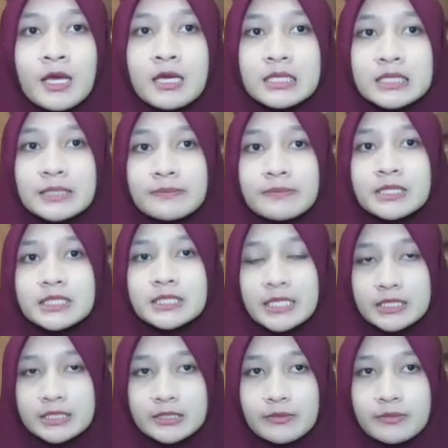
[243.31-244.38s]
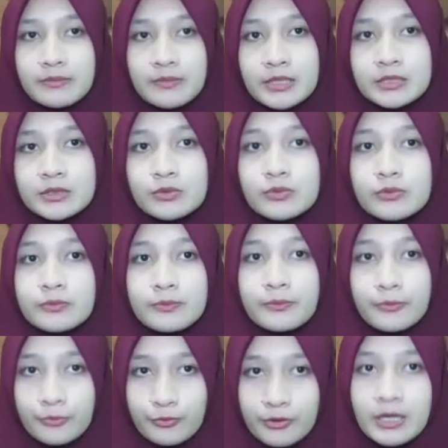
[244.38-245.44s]
The mistakes made
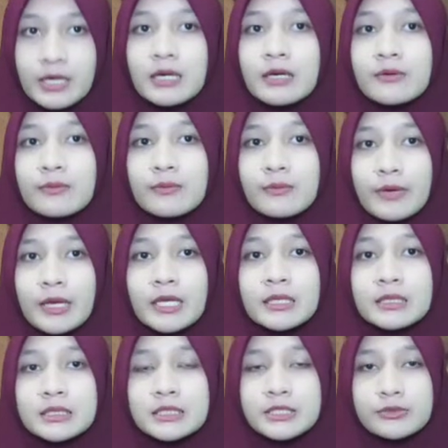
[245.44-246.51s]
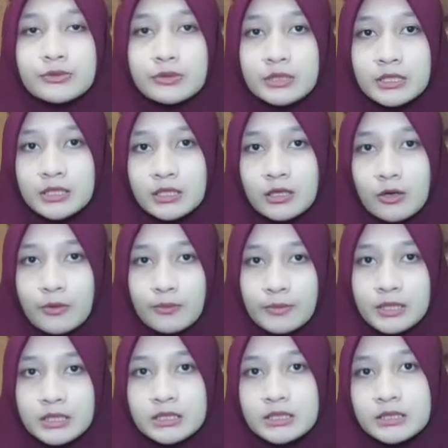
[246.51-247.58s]
were when the student
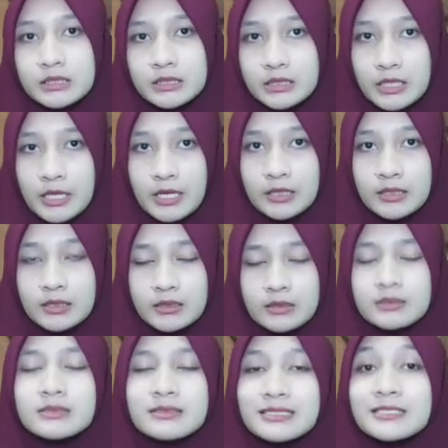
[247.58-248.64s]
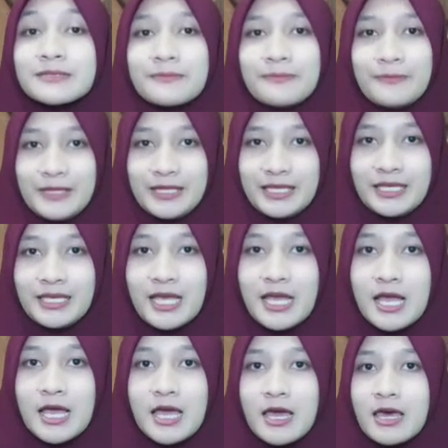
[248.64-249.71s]
omit the B,
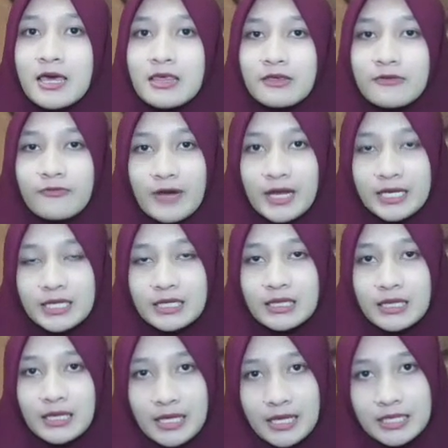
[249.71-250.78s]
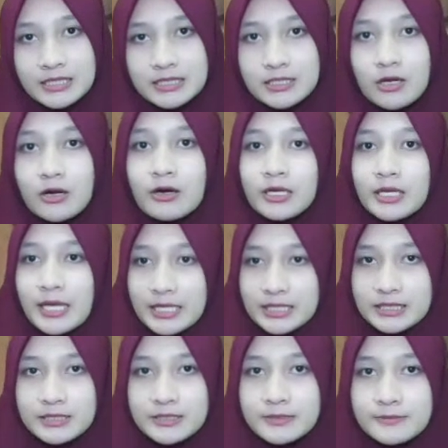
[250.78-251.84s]
the final S or
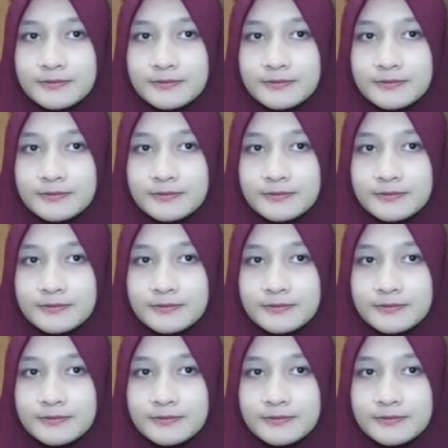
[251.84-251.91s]
S,